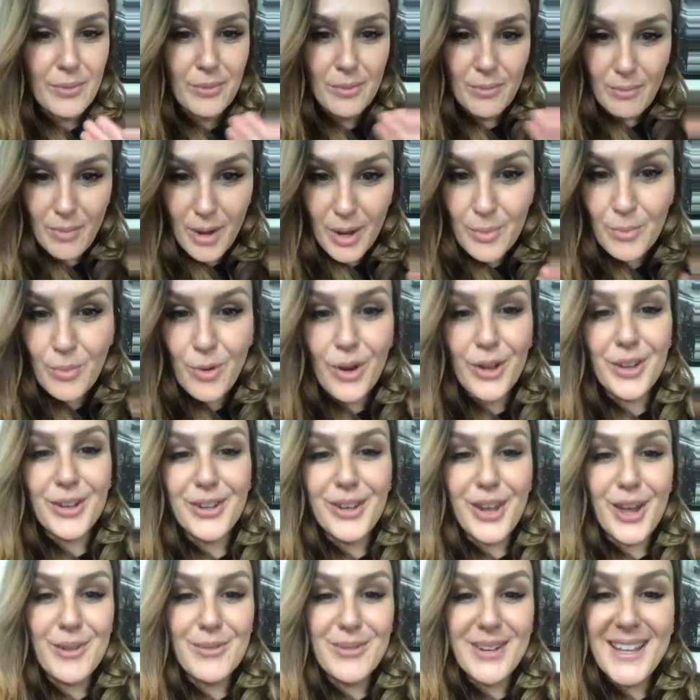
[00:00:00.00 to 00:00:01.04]
my one
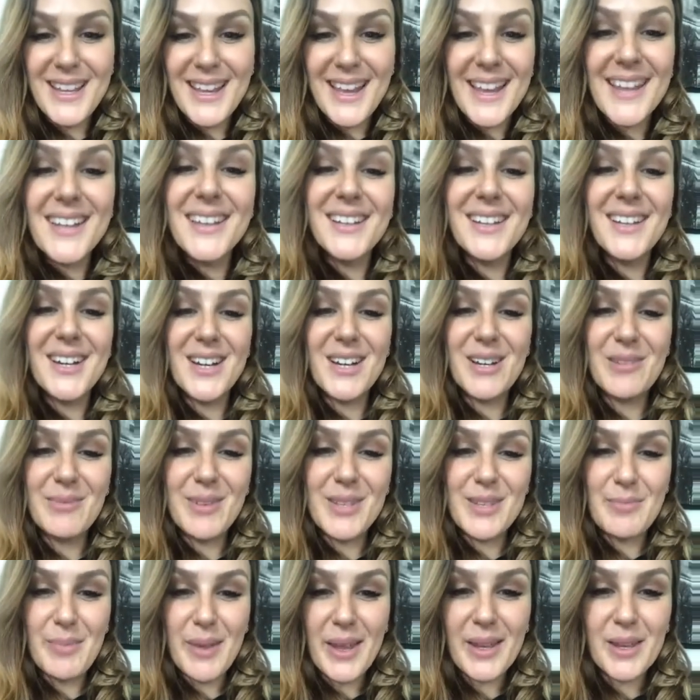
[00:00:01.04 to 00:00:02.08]
and only income
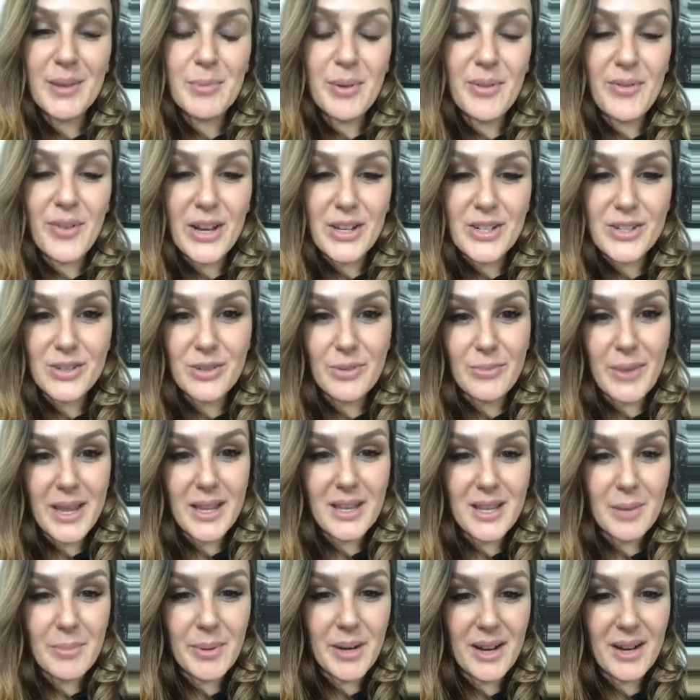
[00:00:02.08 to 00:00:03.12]
is being a professional
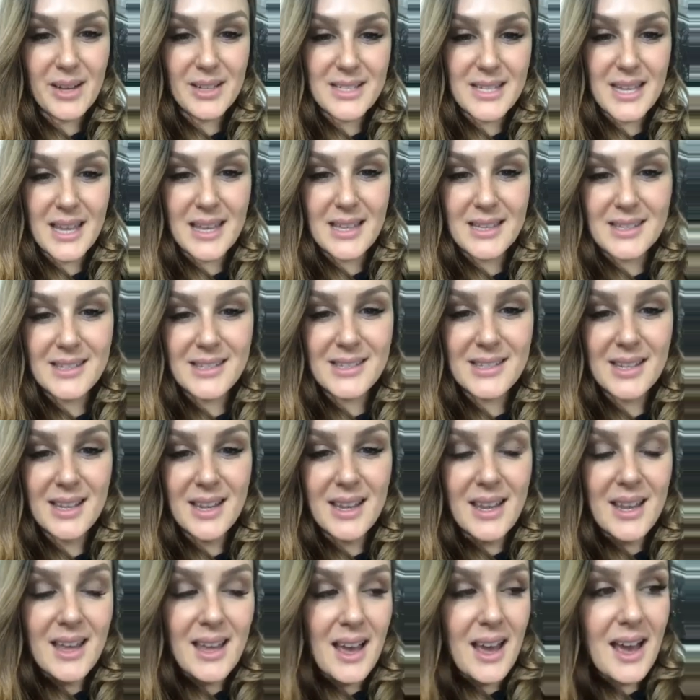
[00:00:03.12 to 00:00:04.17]
makeup artist.
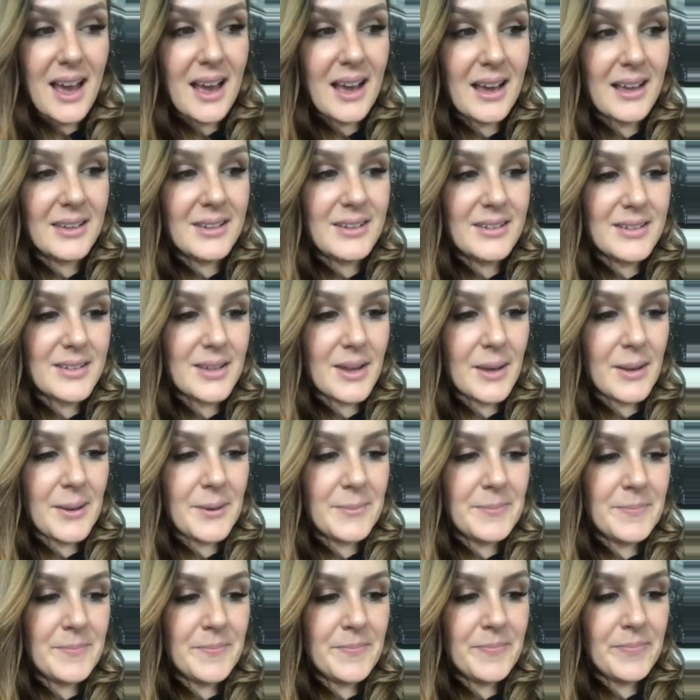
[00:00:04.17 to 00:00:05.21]

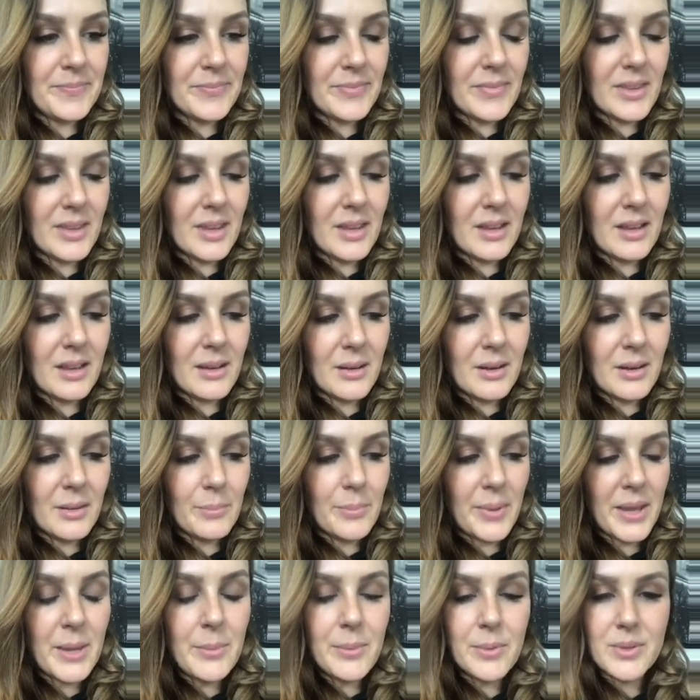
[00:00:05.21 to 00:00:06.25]
And
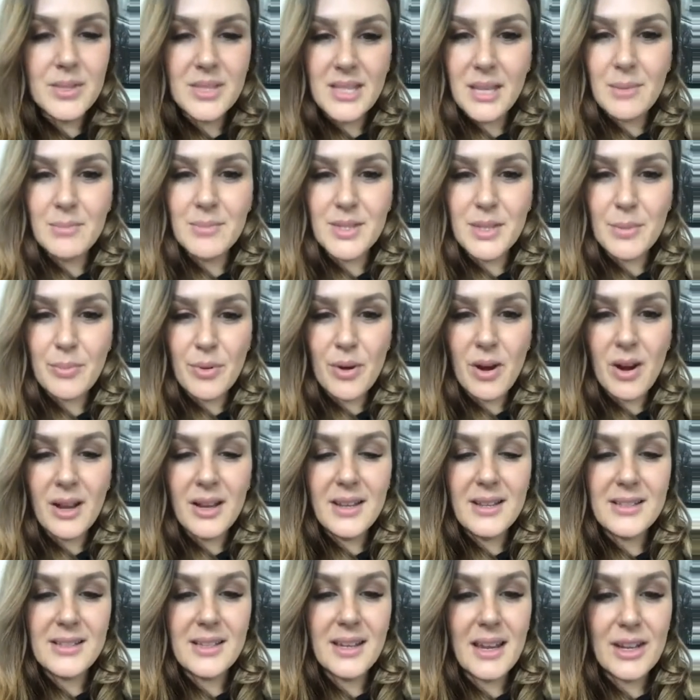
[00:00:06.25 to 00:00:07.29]
people seem
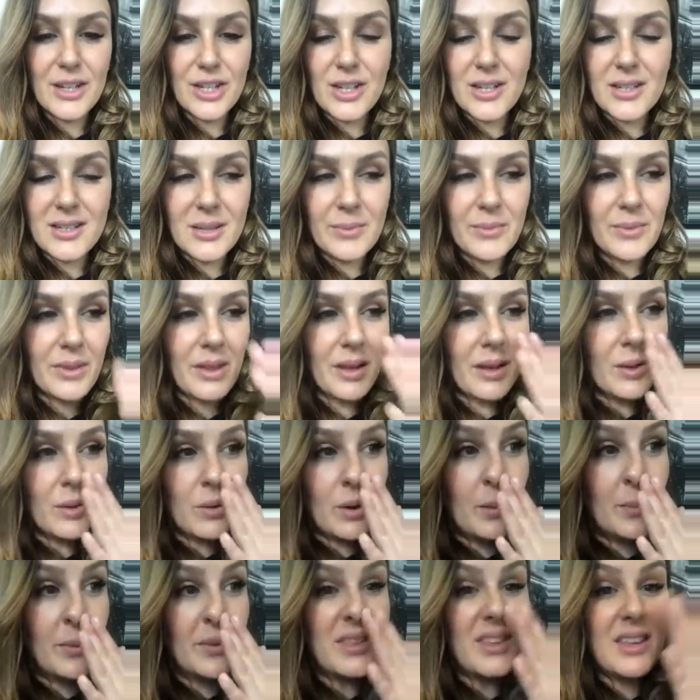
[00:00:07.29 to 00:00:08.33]
surprised. And actually someone that I
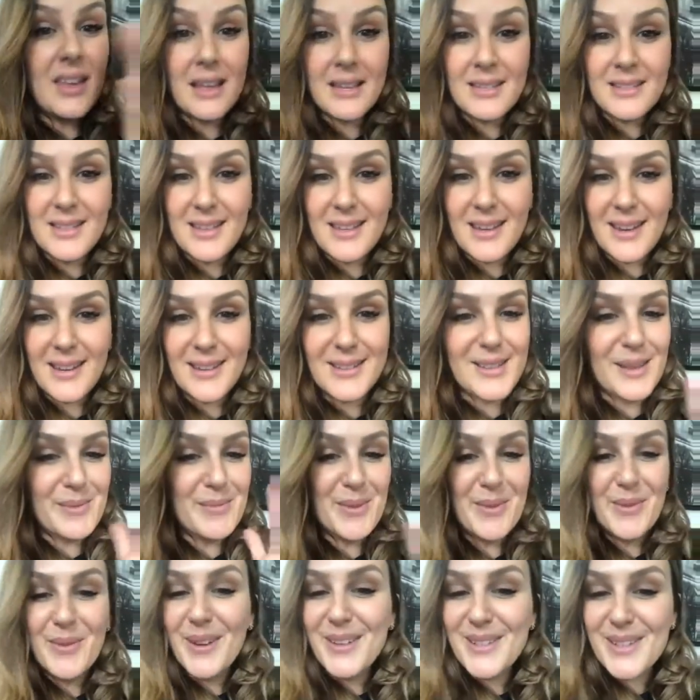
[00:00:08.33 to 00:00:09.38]
caught up with yesterday, because I'm
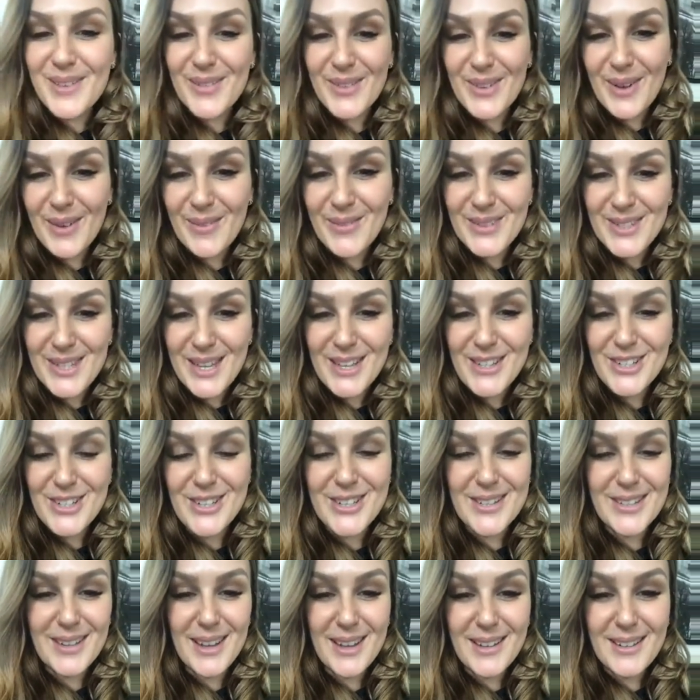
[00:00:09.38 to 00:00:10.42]
always having
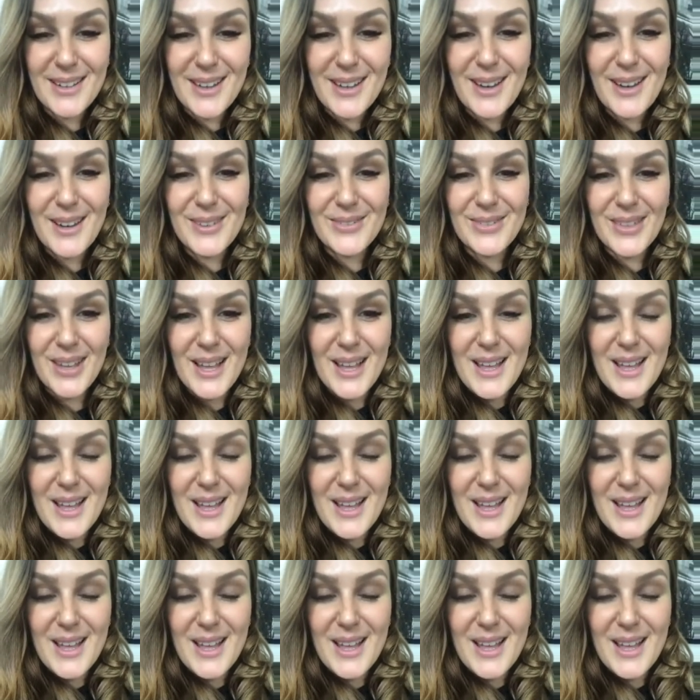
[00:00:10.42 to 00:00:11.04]
conversations and I love